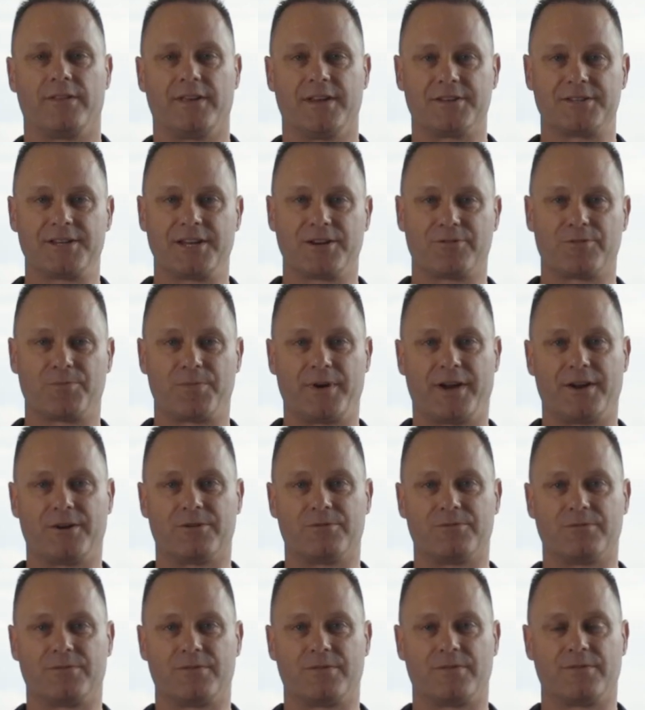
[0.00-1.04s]
the Integra
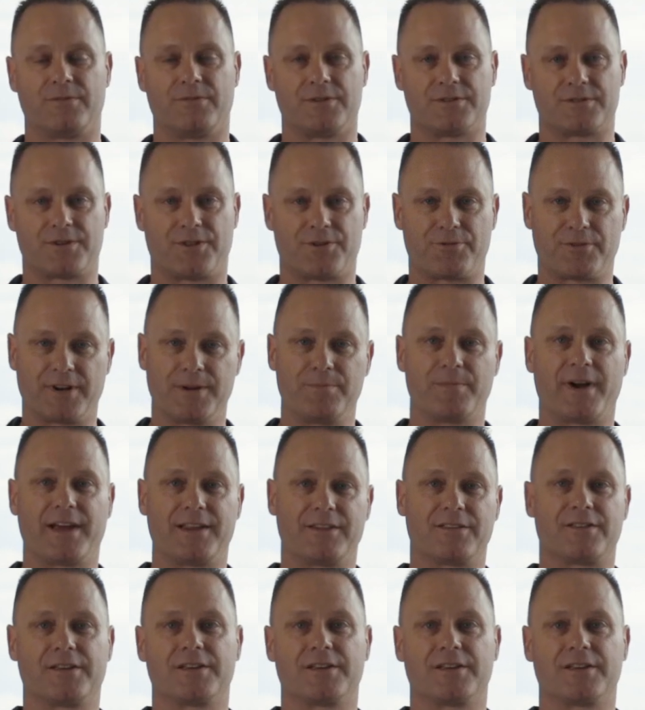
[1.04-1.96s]
panel, there's three main